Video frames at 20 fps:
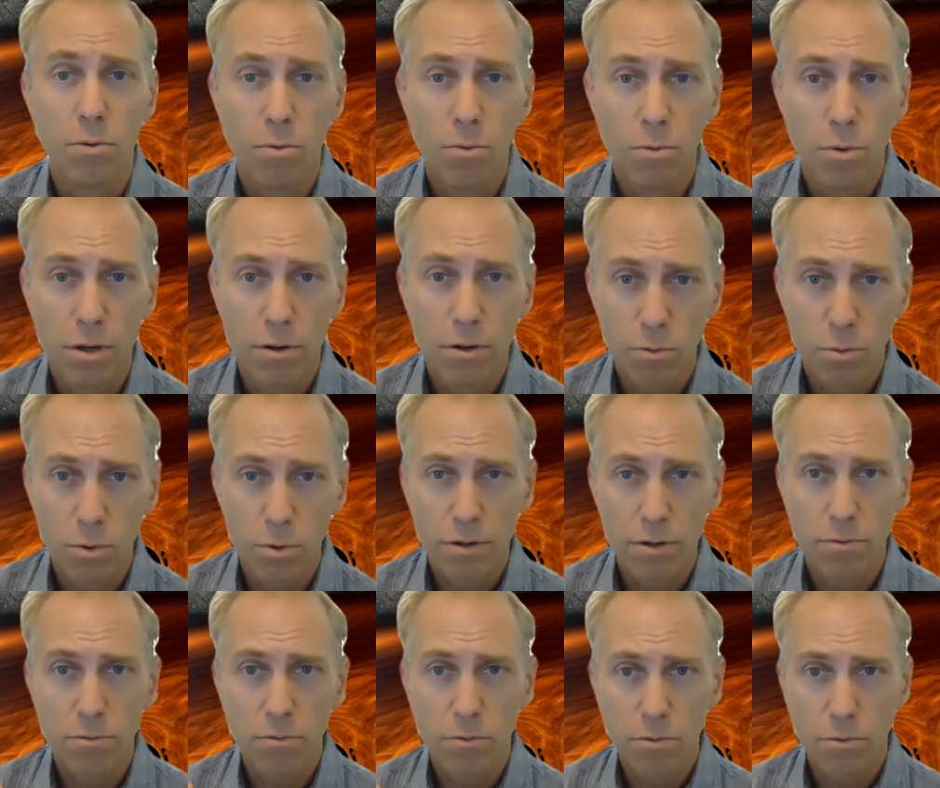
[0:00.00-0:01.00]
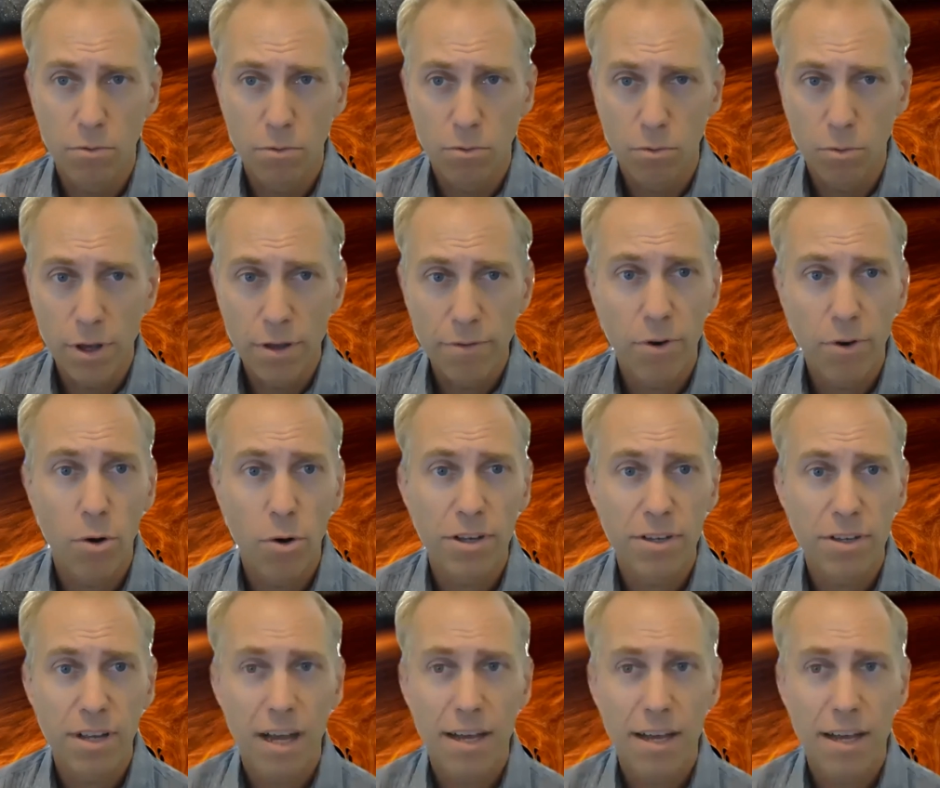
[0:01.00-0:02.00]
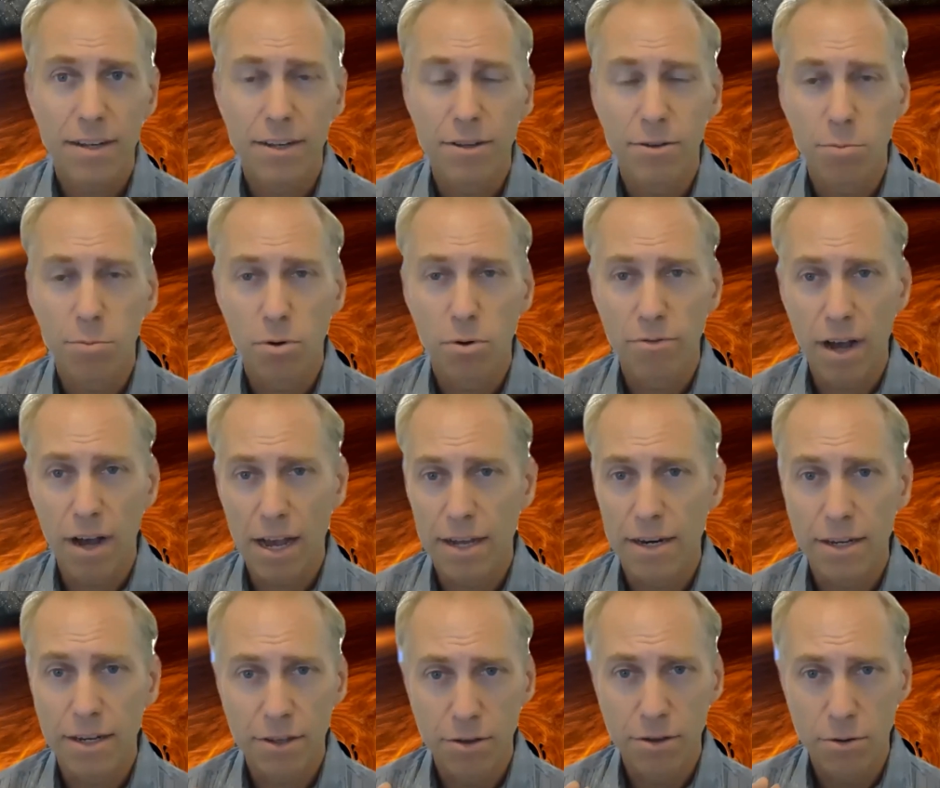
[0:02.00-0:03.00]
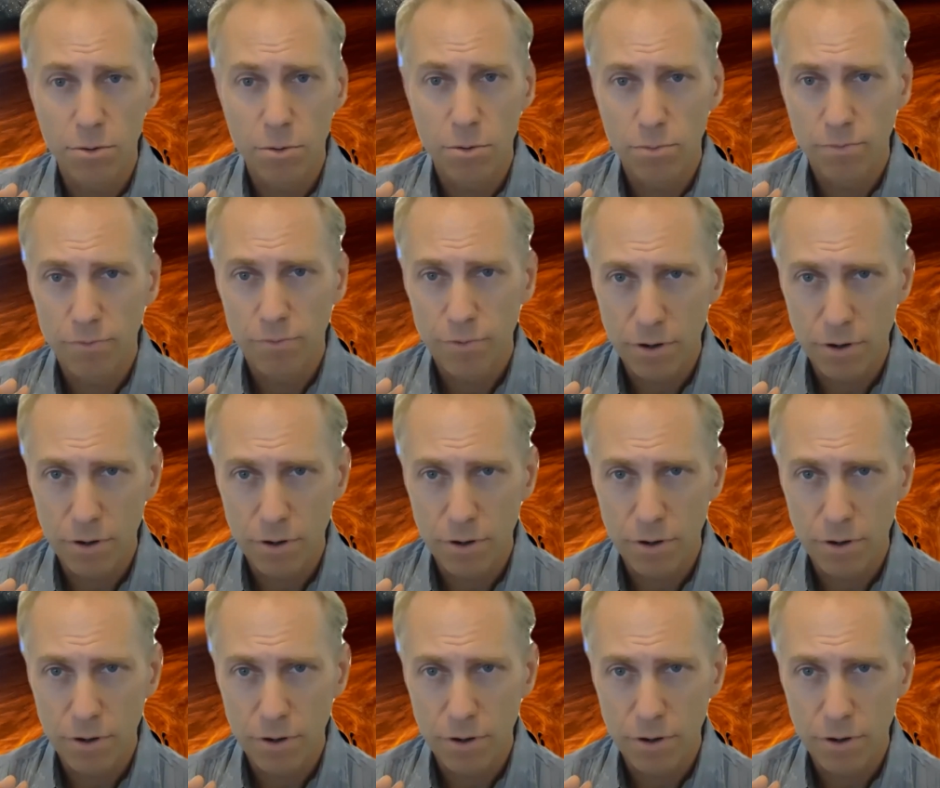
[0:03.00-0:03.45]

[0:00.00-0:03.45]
What we focus on is providing you,